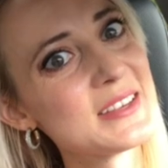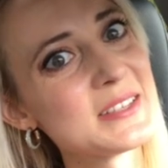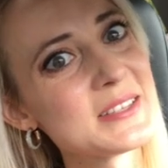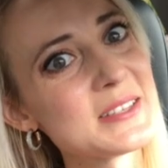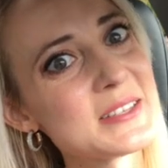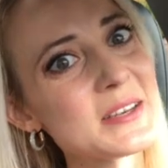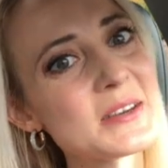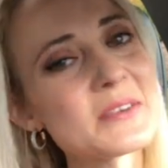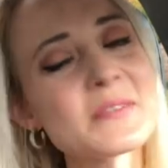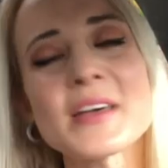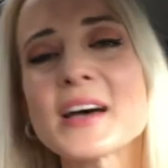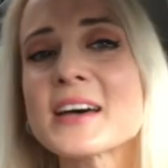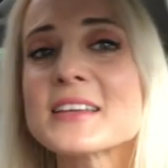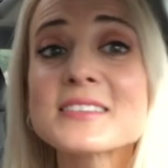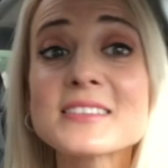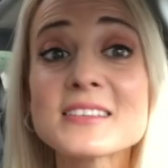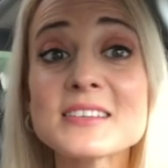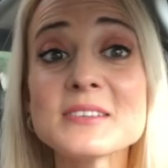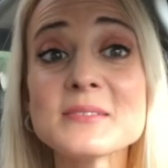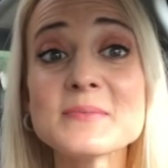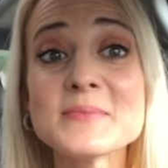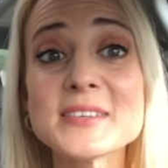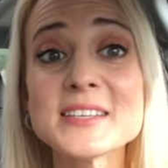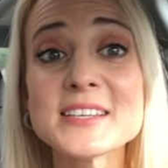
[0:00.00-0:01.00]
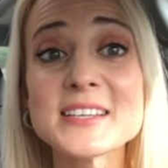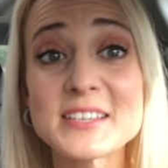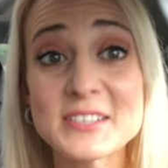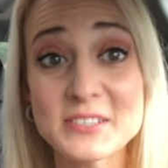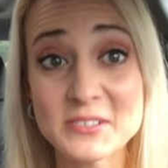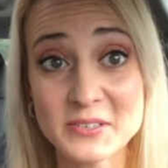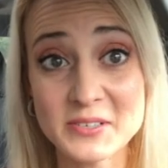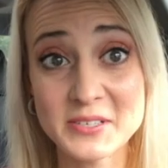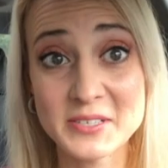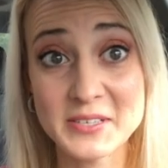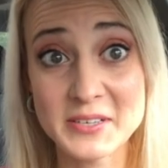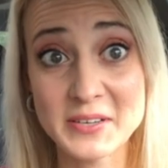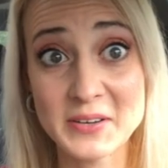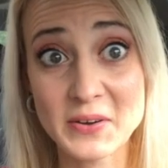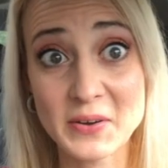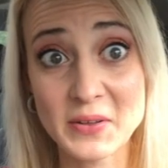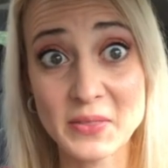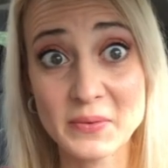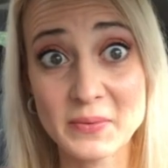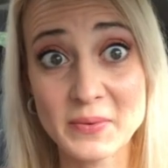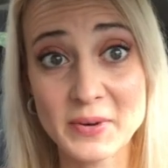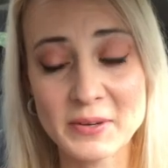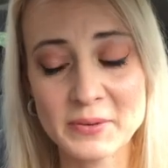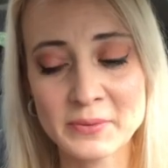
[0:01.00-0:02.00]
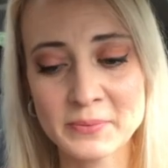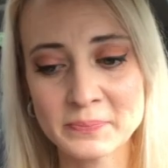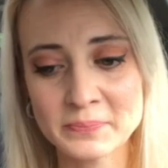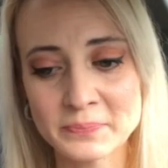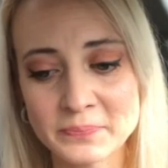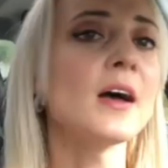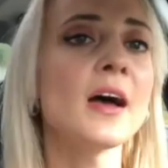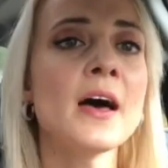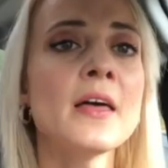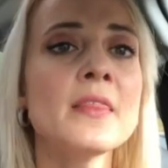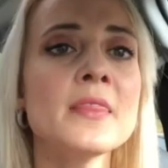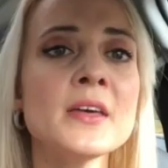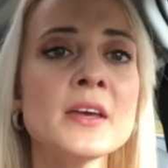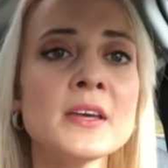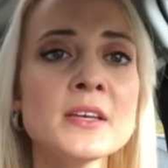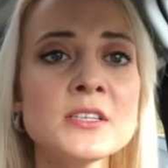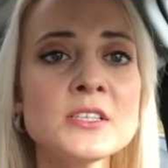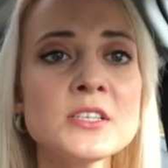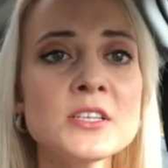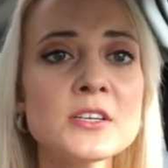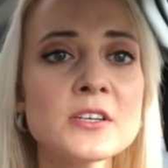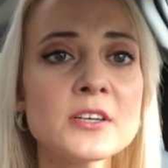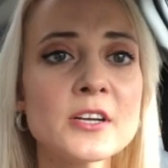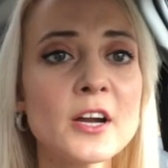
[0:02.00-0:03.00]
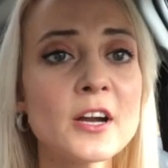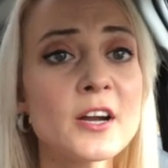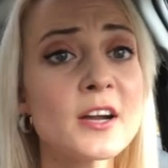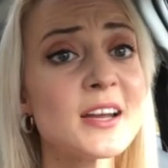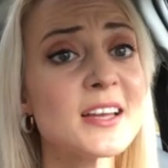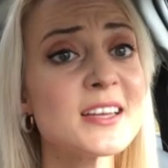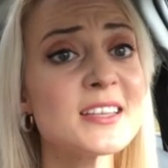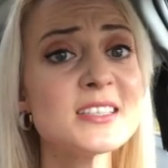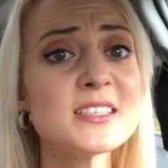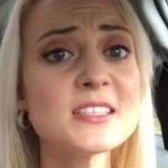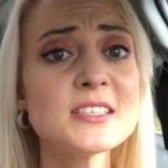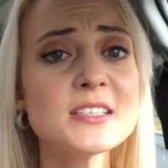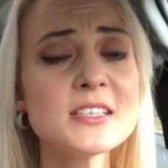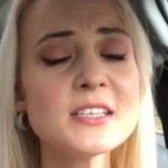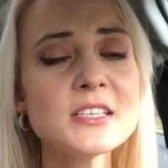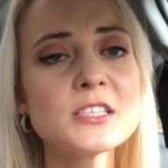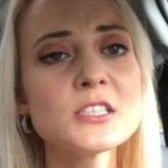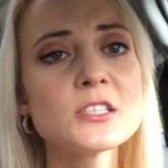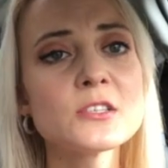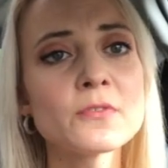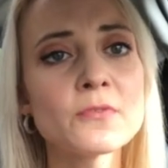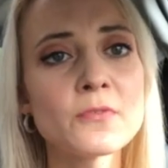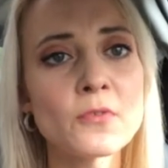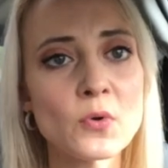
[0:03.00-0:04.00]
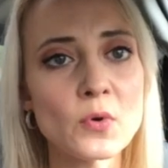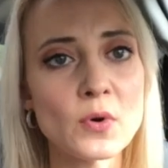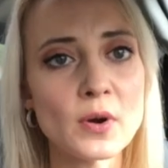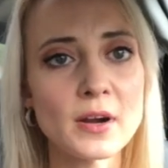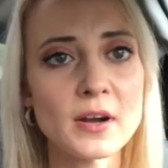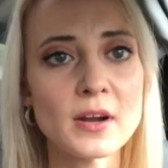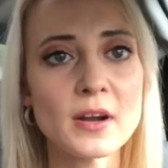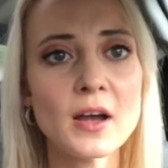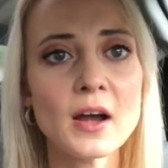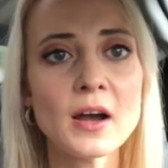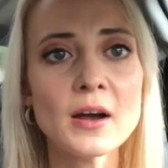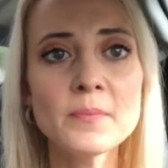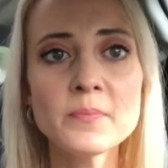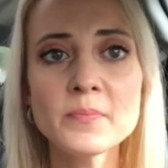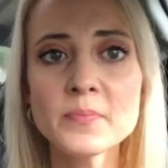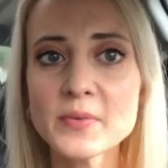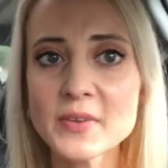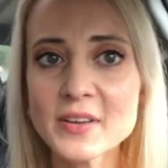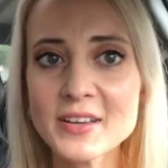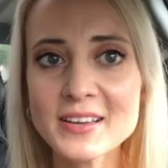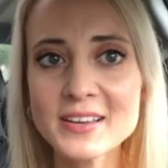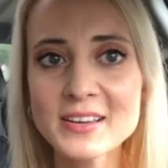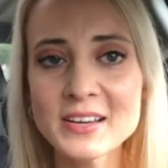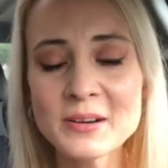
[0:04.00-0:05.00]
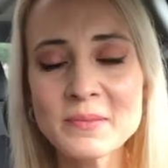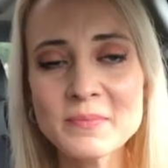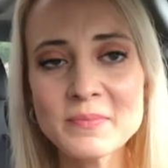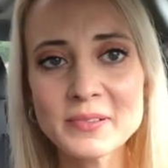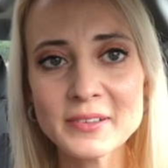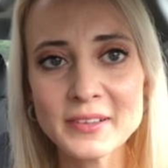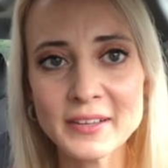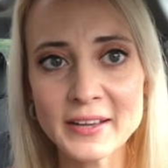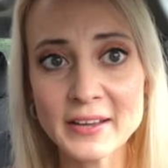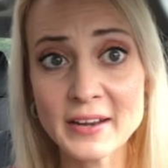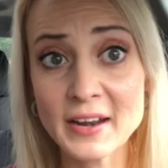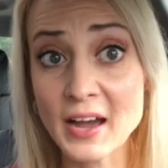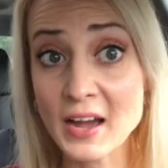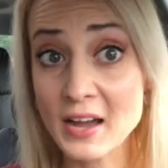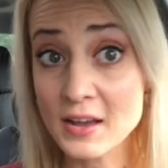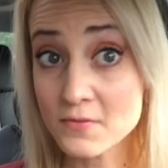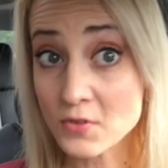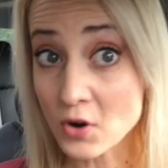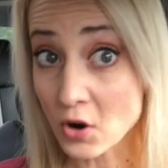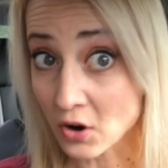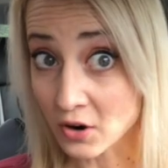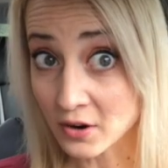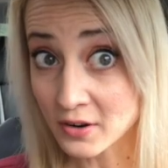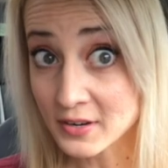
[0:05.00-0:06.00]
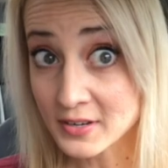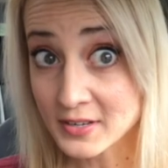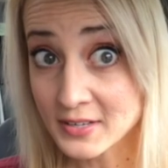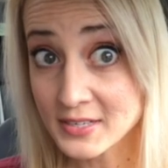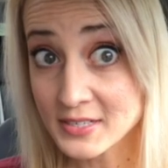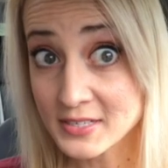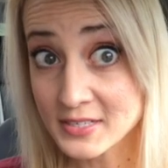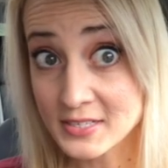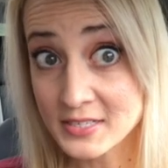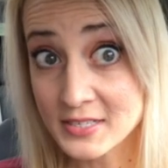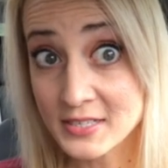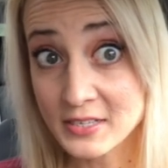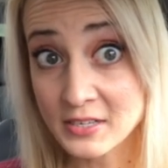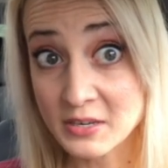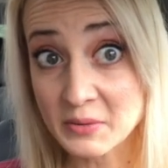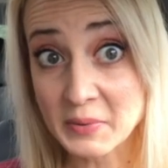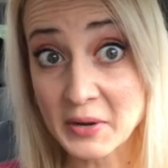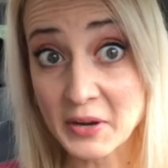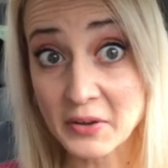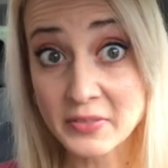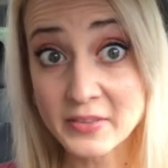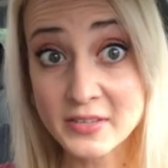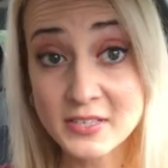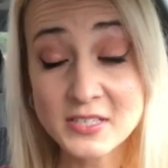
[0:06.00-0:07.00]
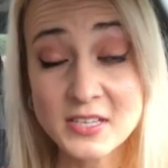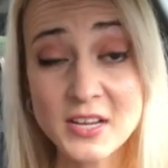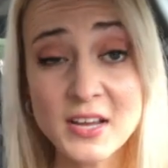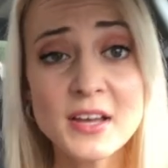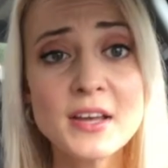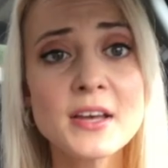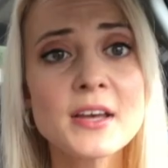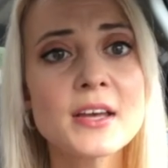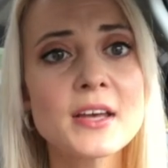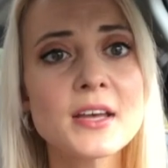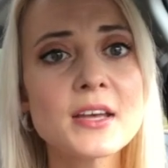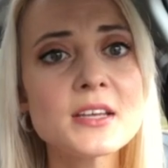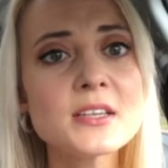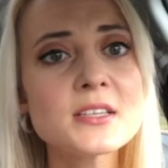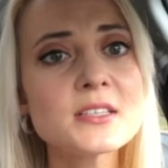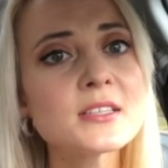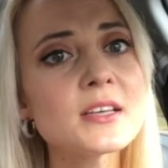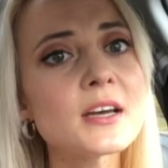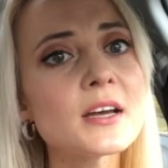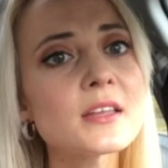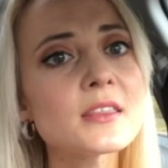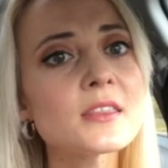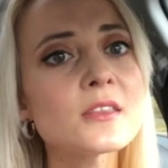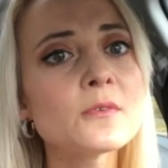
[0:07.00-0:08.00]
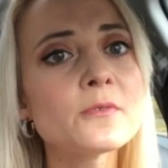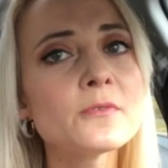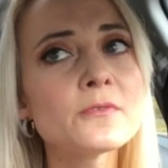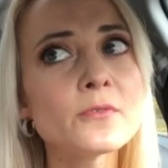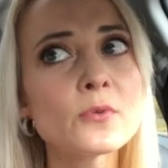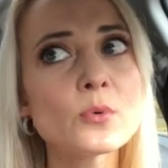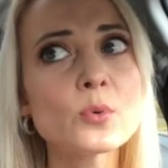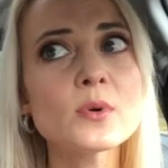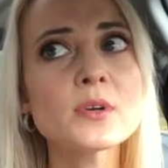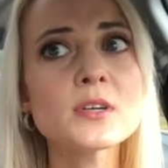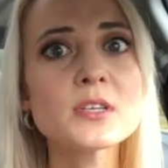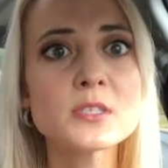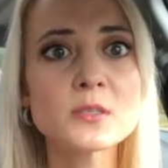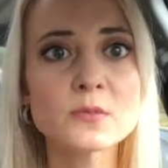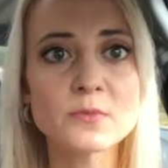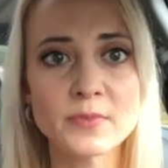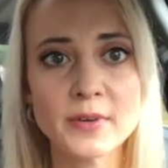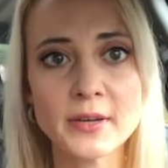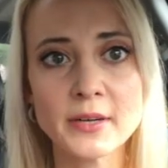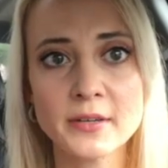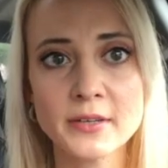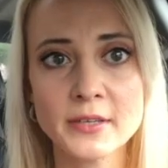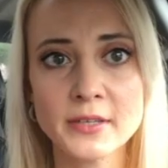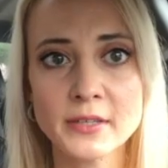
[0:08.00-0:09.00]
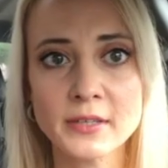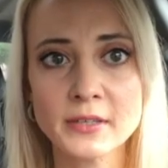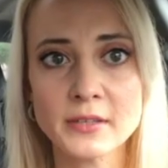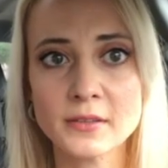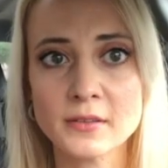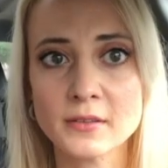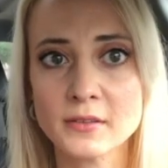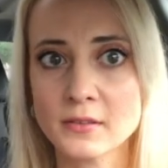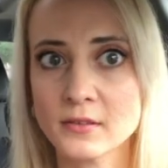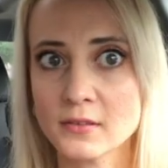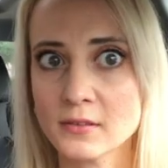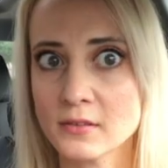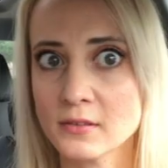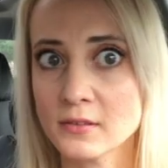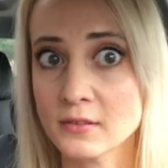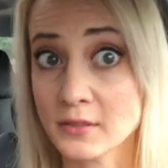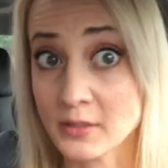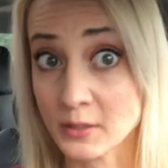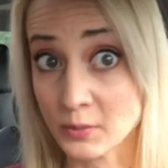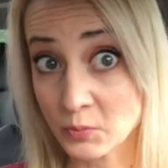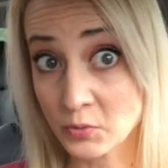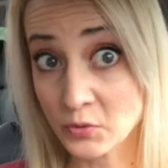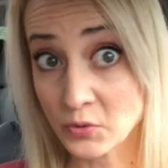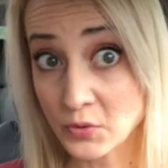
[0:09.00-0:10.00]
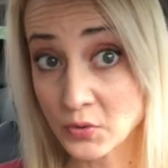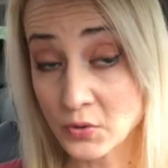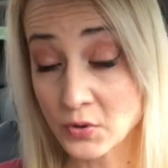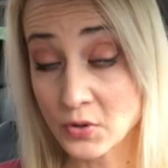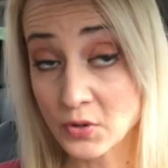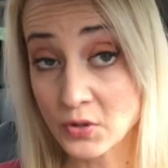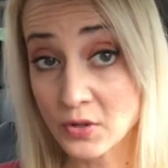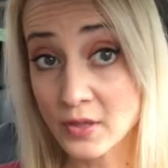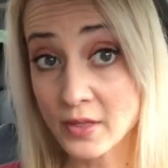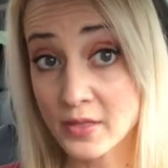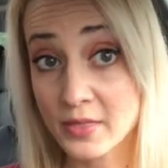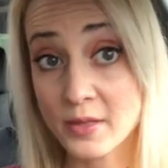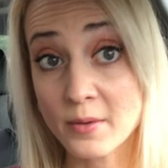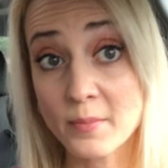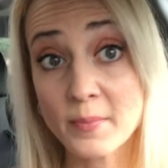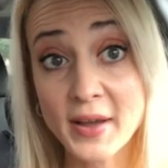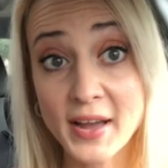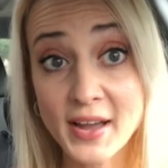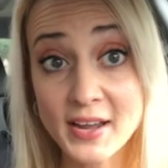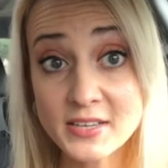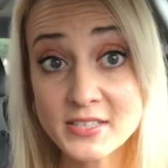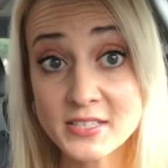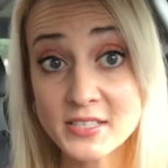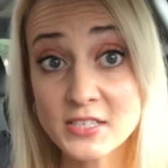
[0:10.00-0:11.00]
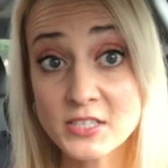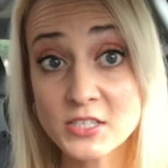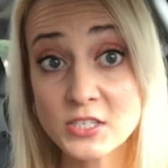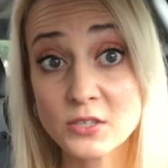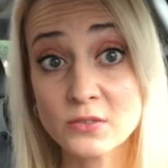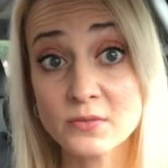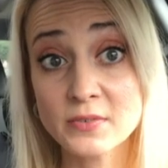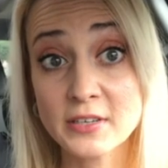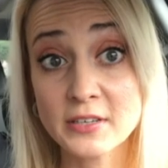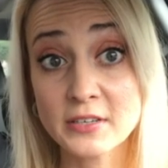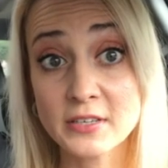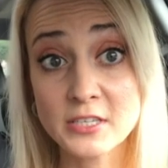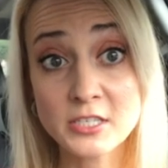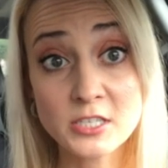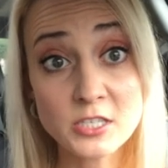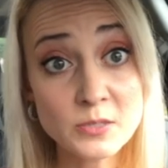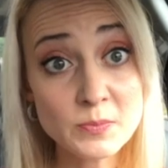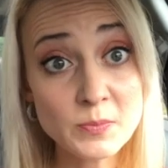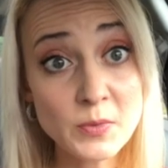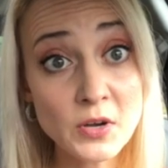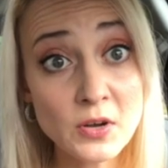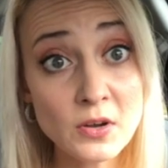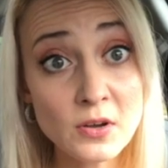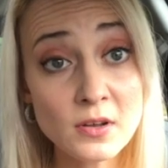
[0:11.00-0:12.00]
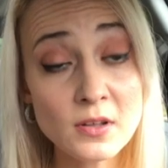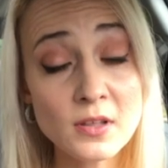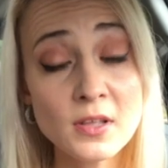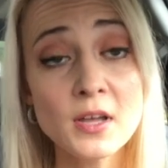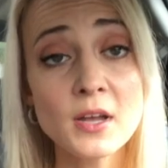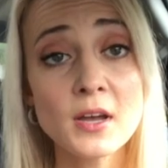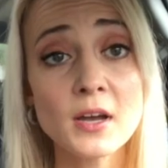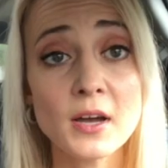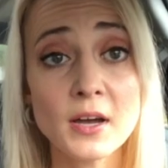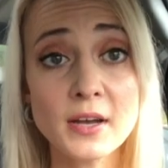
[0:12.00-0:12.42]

So that's gonna be interesting on the road. And the interior, it seats four. A big complaint I've already seen about this is that the four is very liberal. The back seats are very small.